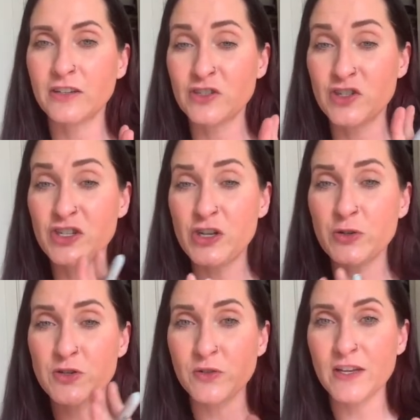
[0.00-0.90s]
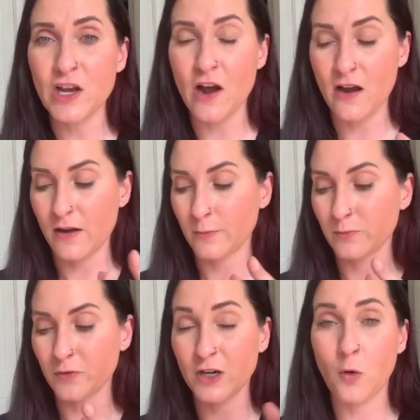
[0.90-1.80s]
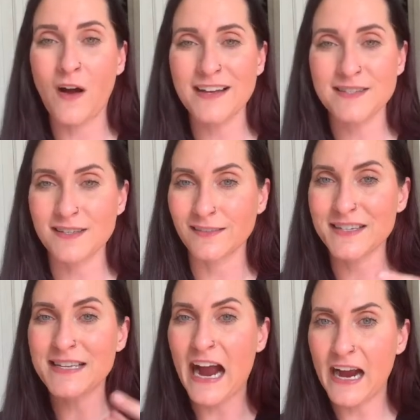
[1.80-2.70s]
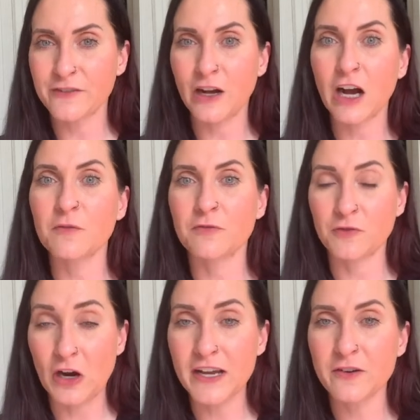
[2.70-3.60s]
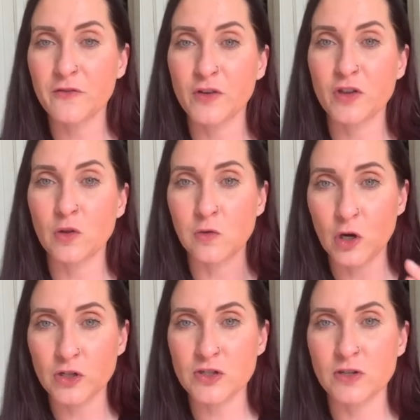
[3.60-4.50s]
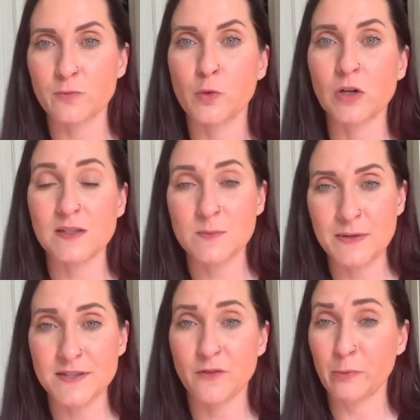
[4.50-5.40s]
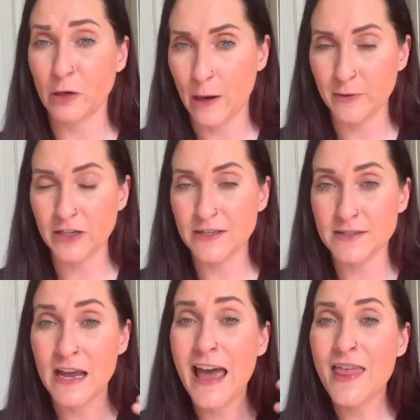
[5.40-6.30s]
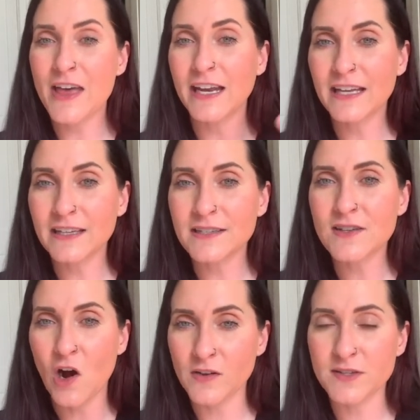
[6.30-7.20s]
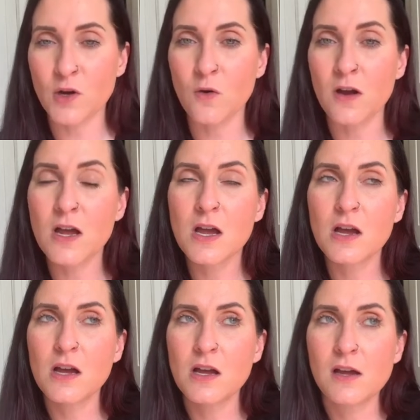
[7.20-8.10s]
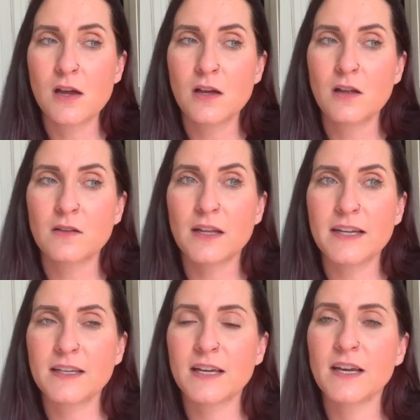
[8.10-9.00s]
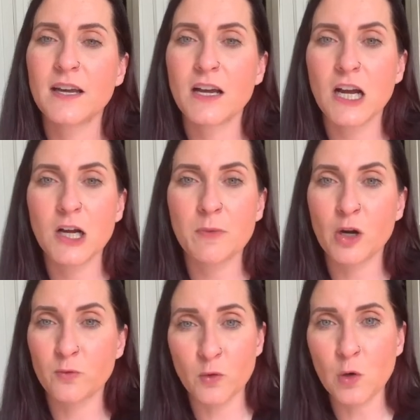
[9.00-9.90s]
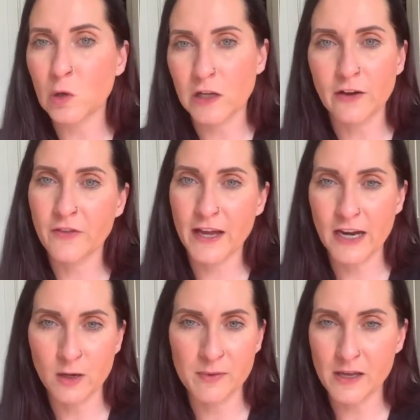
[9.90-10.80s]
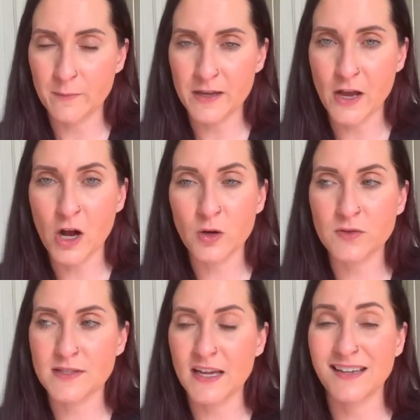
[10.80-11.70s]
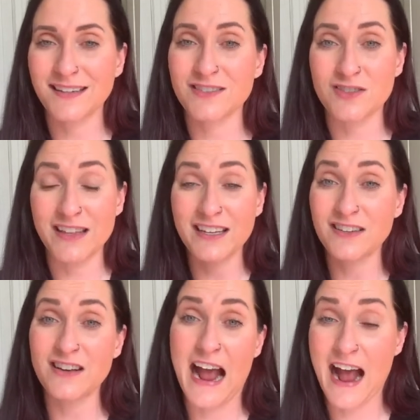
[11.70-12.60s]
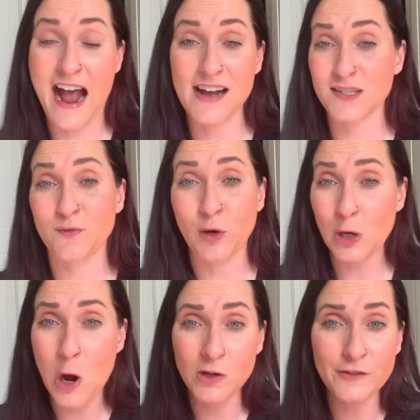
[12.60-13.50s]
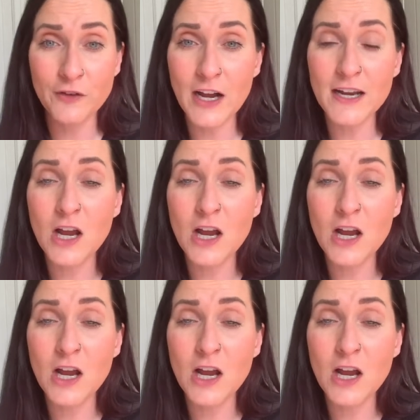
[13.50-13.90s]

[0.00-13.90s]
usually requests at least half up front for the larger, more expensive properties. That is also like a rule of the Airbnb host. They can ask for it all up front,